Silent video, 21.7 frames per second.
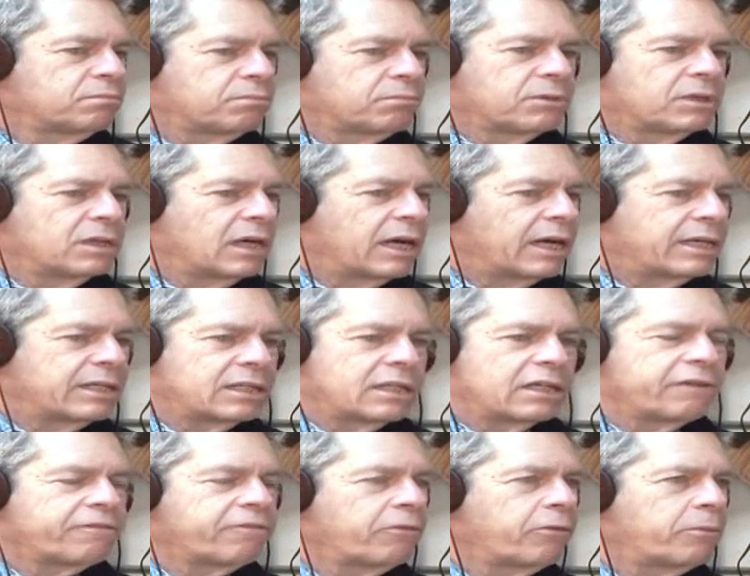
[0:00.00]
the
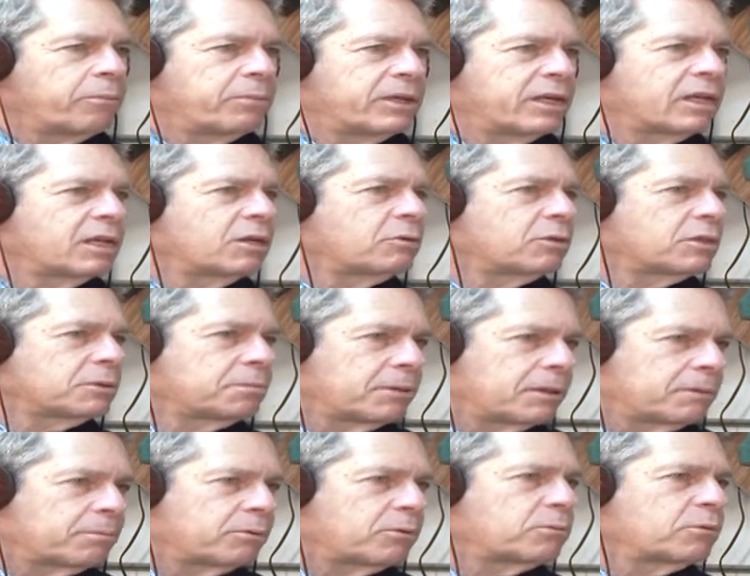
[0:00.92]
idea from the beginning was
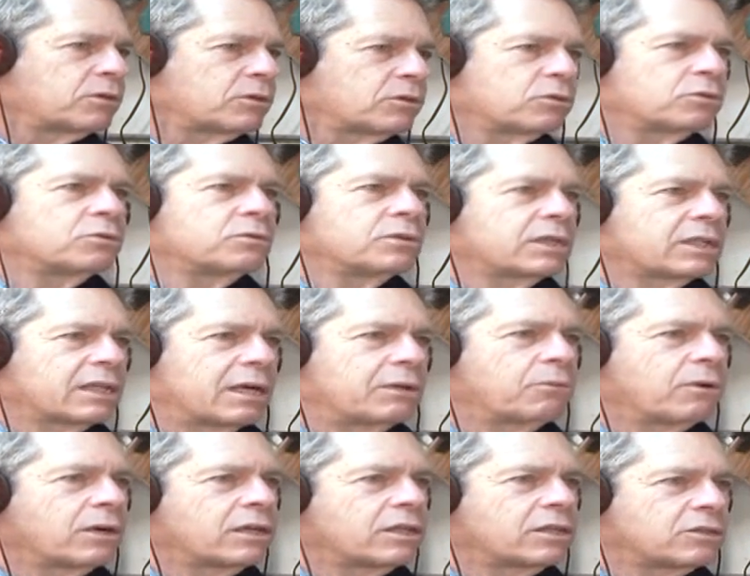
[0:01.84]
people will do what they
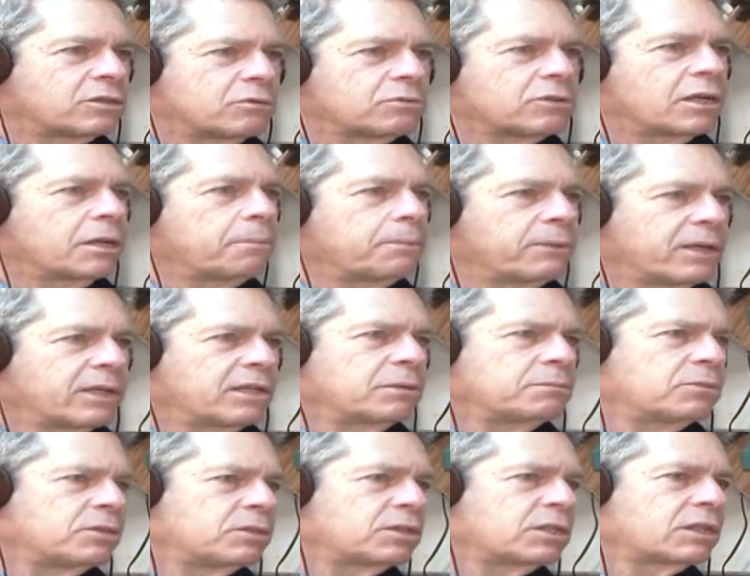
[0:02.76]
want to do. They'll play the
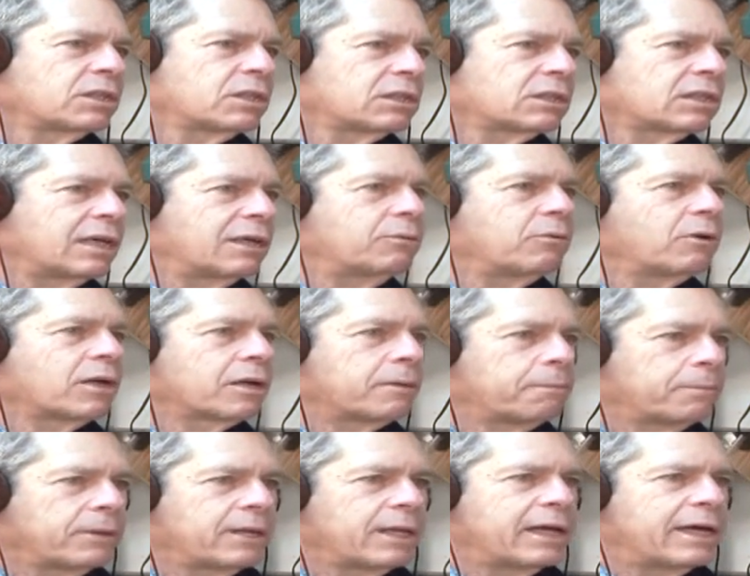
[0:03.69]
music that they want to
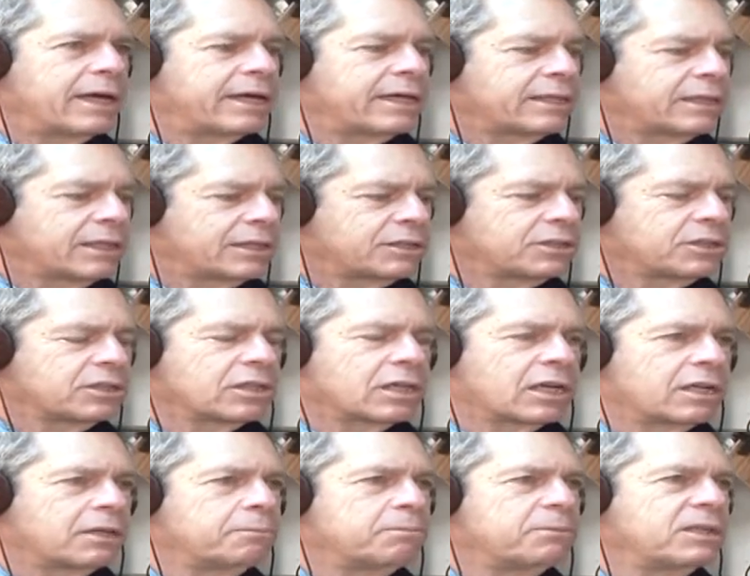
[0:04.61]
play, and there isn't
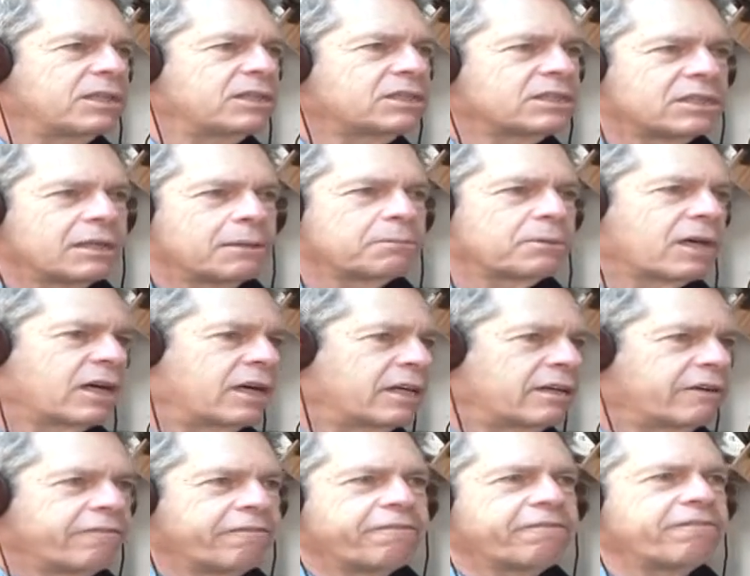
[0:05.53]
going to be some
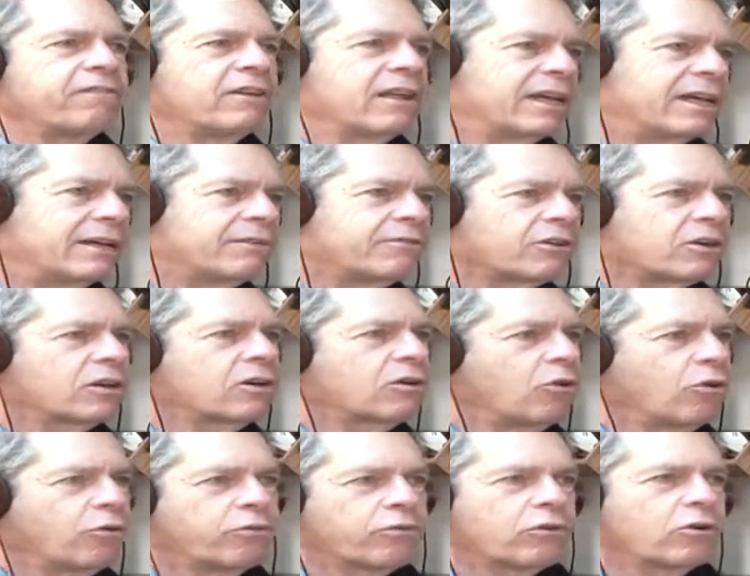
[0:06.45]
kind of flavor,
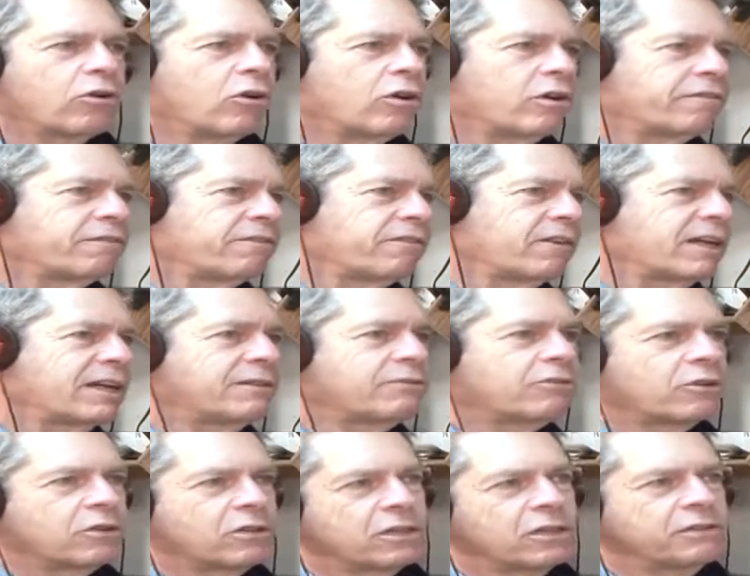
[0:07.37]
overall
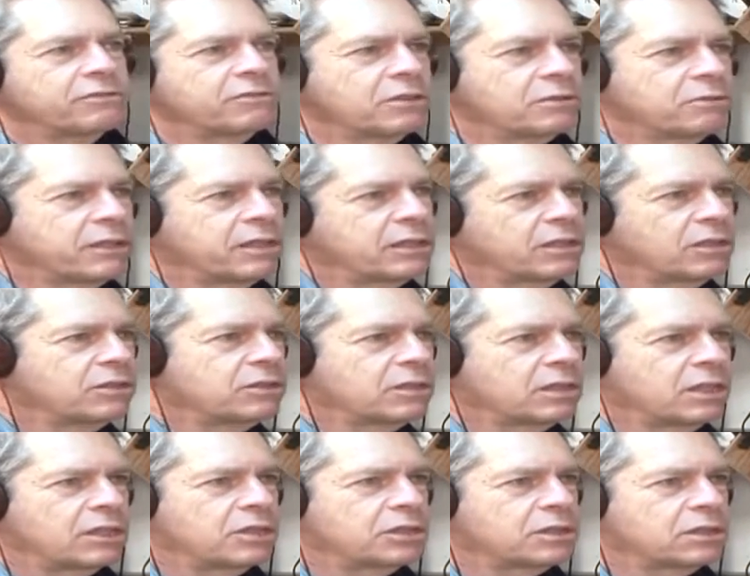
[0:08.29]
flavor of the radio
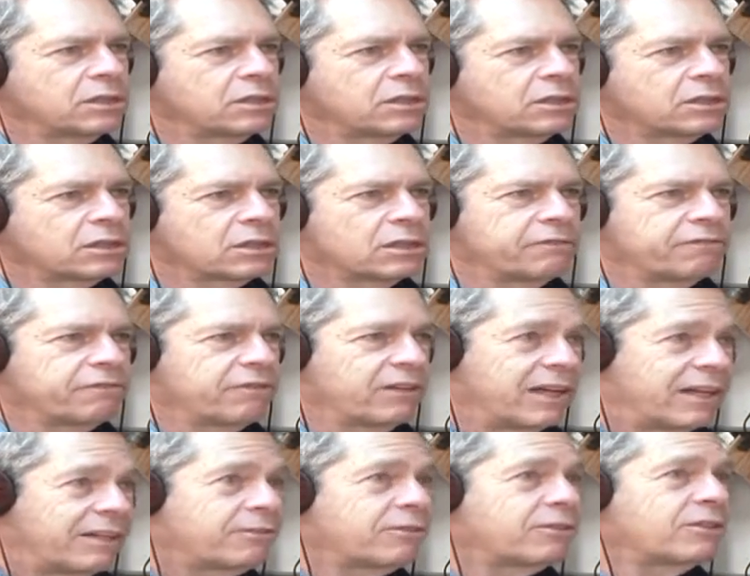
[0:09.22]
station. The
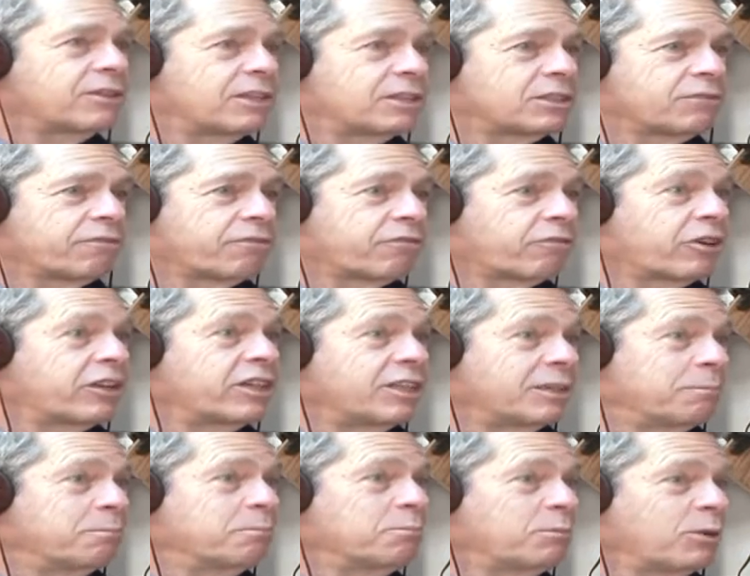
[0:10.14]
flavor is
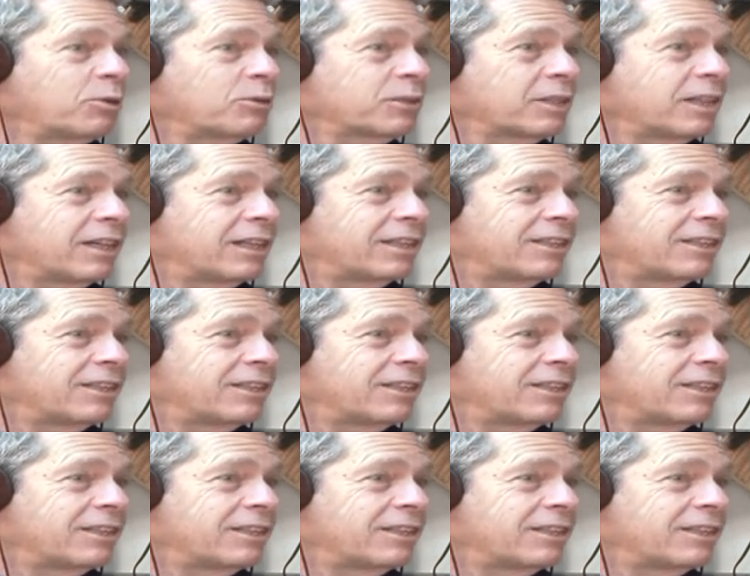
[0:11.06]
freedom, okay?